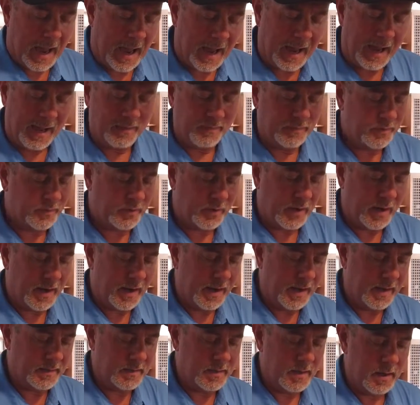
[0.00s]
I've
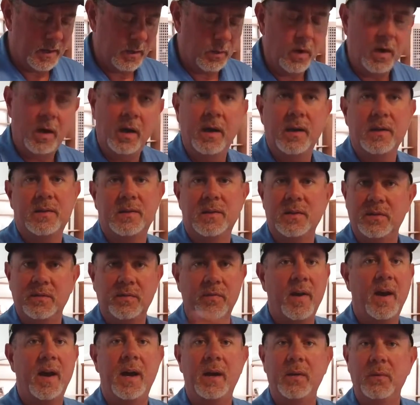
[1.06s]
tried, Hunt's is
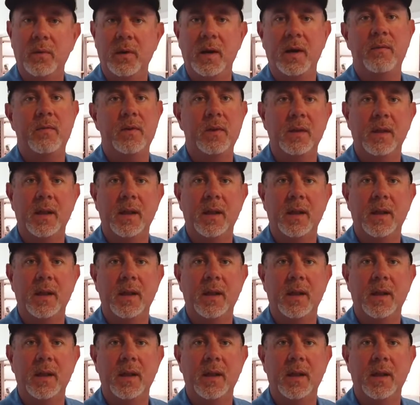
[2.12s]
fine, whatever